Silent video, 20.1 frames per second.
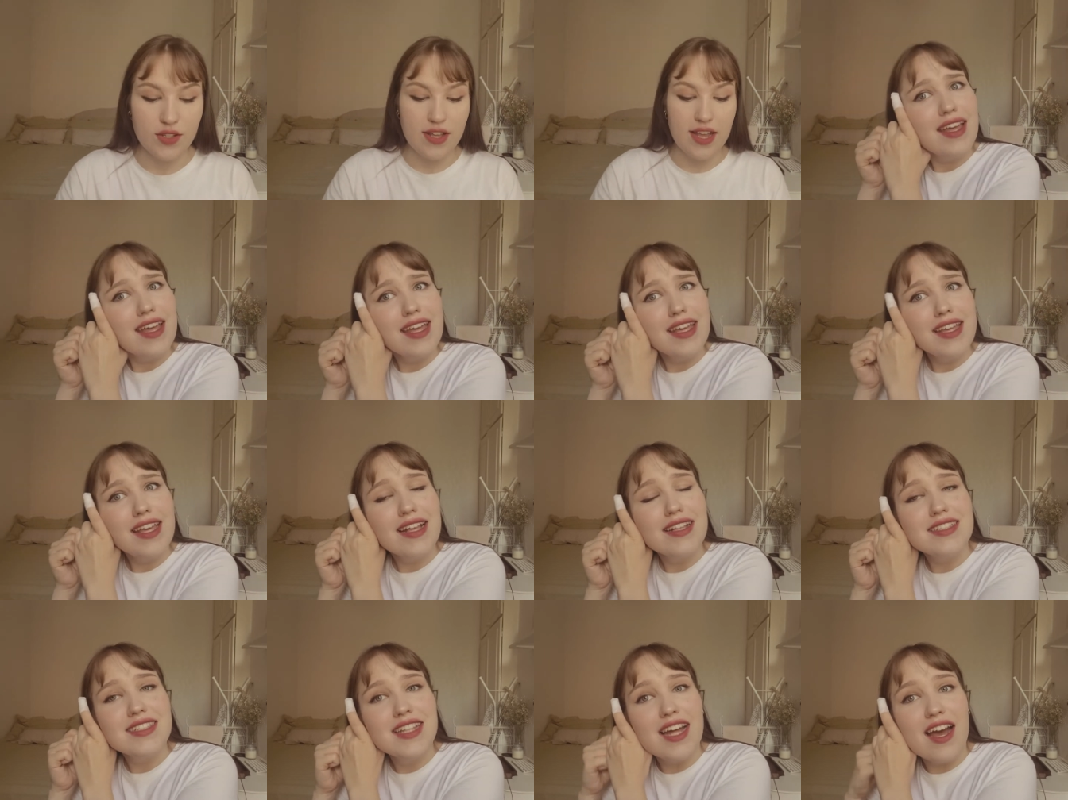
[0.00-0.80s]
It
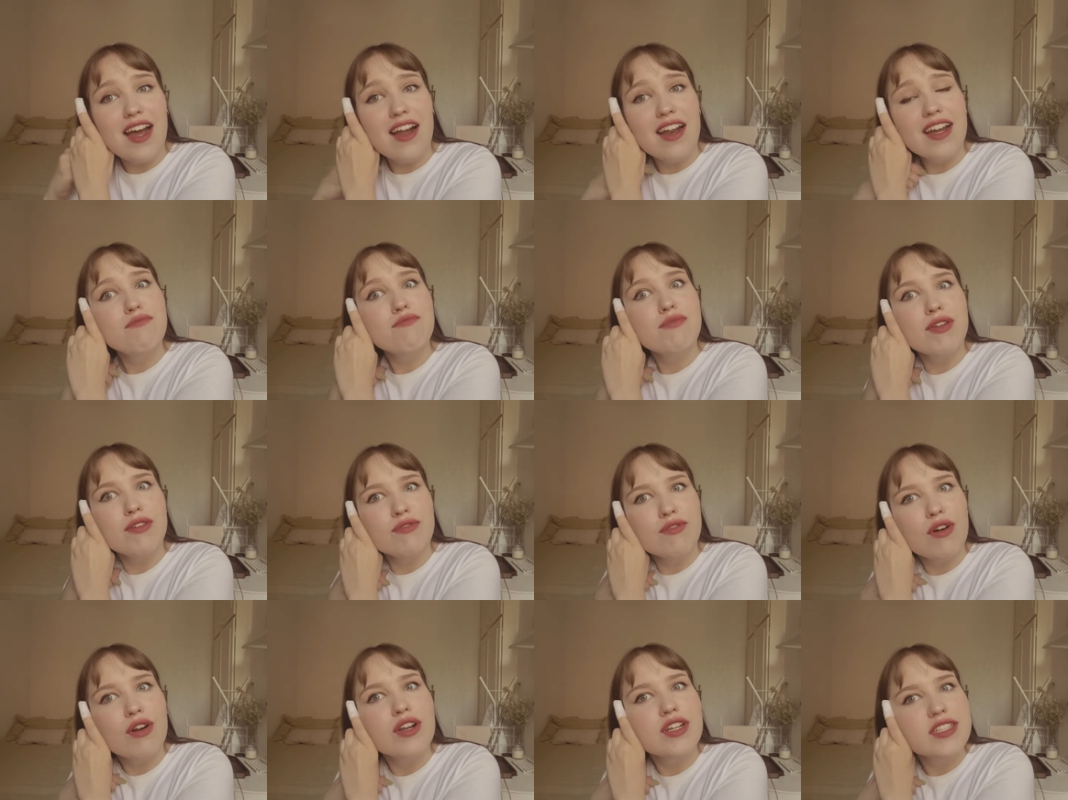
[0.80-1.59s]
gets dark
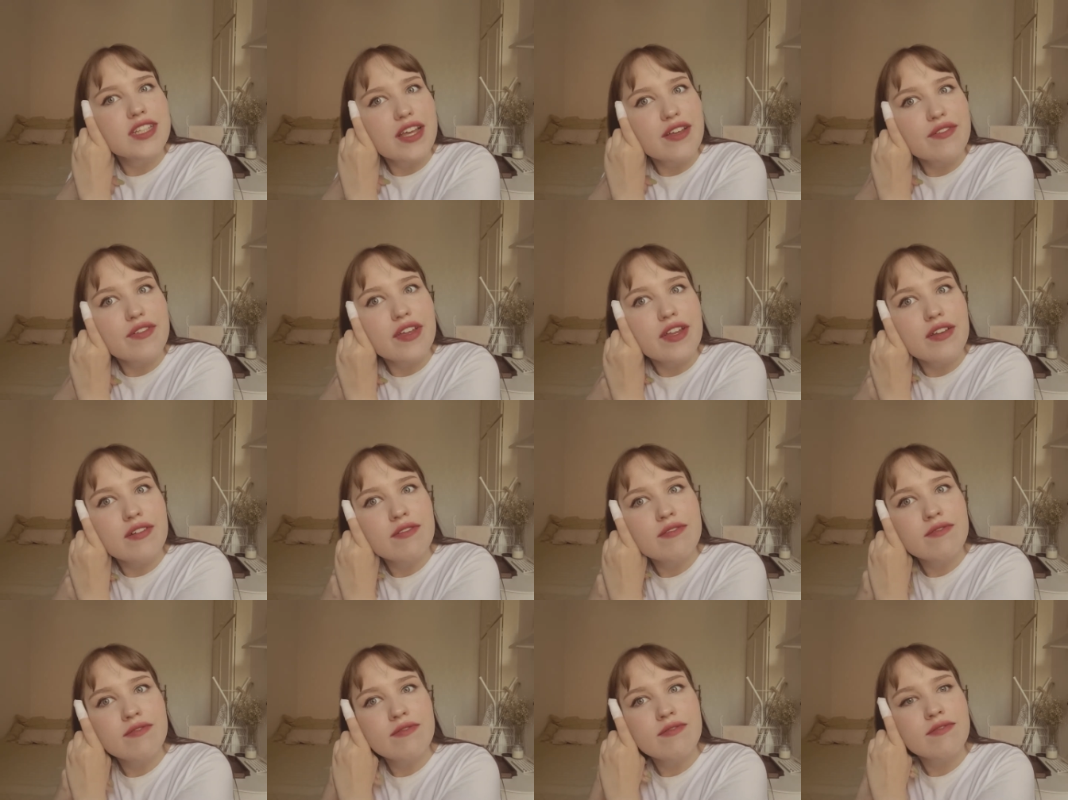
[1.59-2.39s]
before
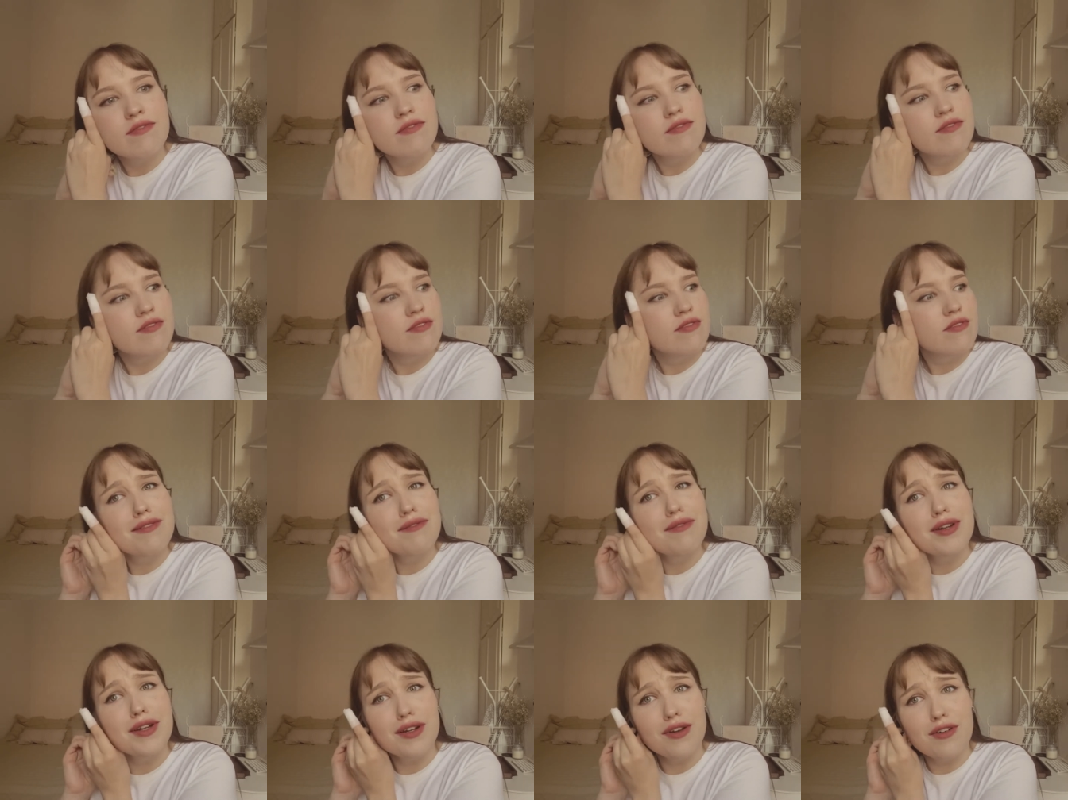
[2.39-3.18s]
7.
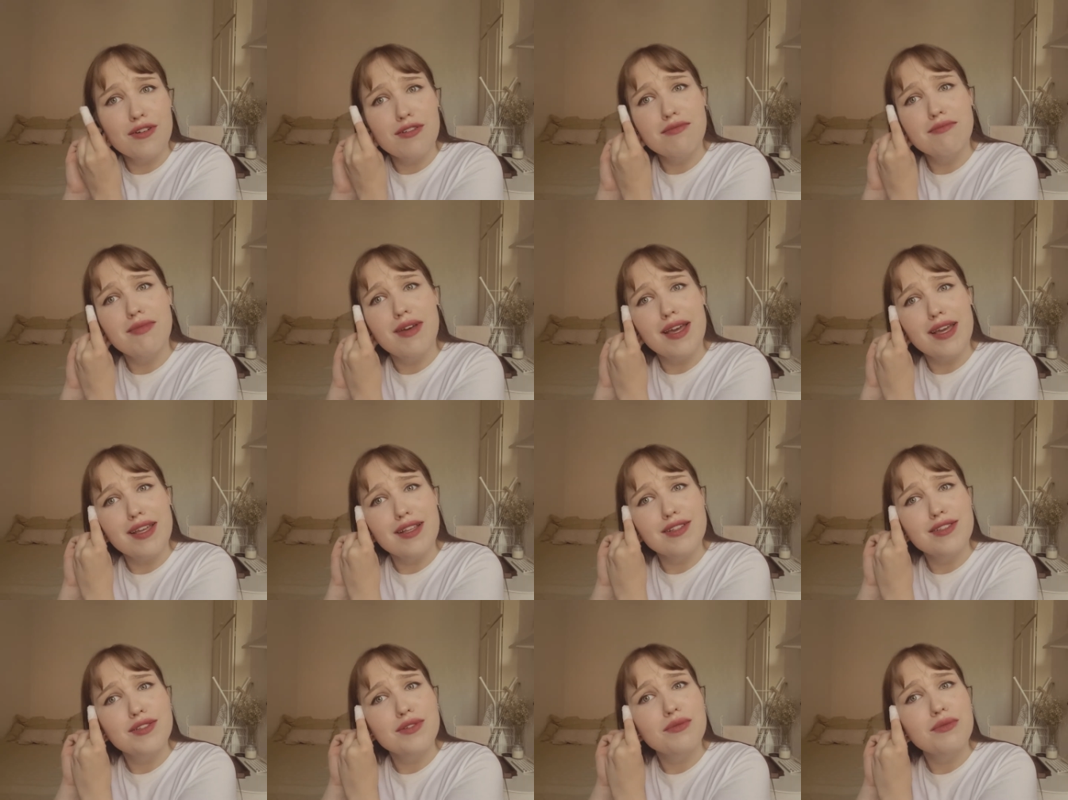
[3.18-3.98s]
We're going back
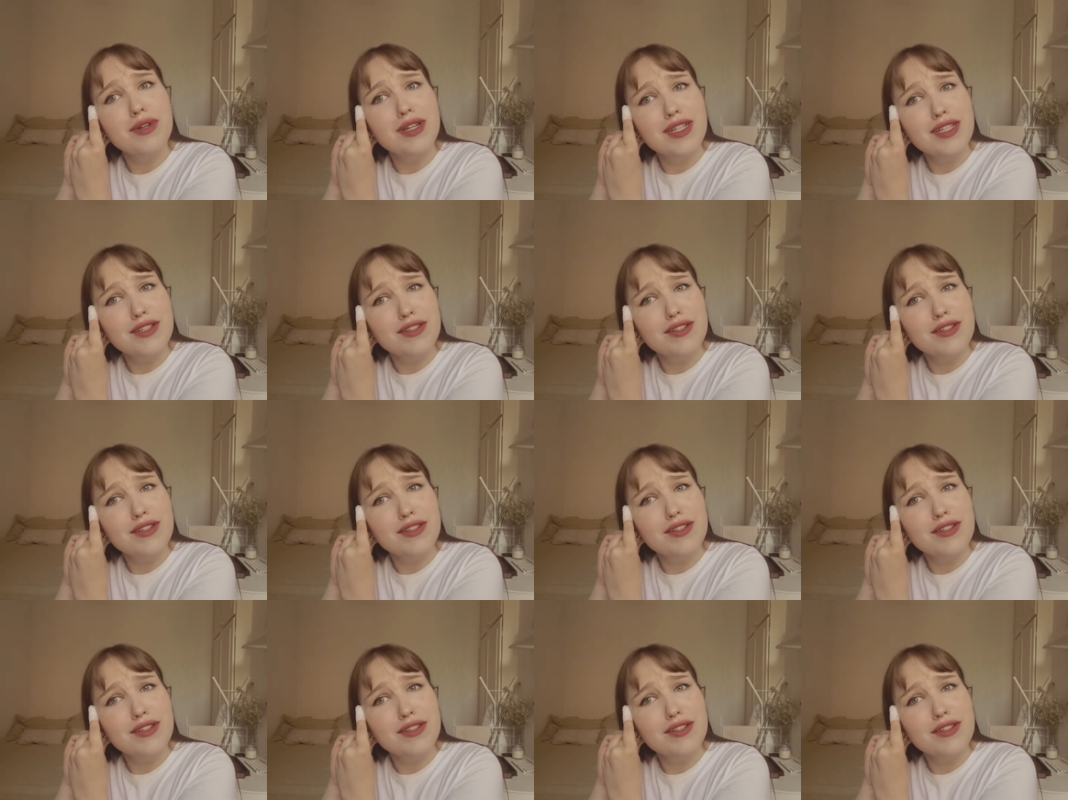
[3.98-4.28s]
into winter.